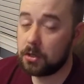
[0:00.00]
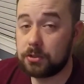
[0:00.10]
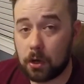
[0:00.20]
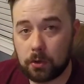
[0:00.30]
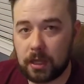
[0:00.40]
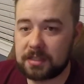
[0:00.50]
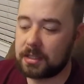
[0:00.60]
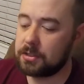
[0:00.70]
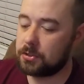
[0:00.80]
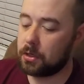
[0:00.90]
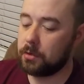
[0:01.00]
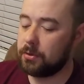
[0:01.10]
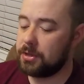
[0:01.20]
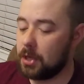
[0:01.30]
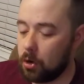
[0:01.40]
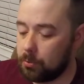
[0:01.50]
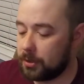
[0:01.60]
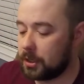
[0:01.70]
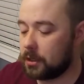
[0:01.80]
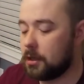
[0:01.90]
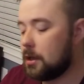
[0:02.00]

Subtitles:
So let's get started with the opening,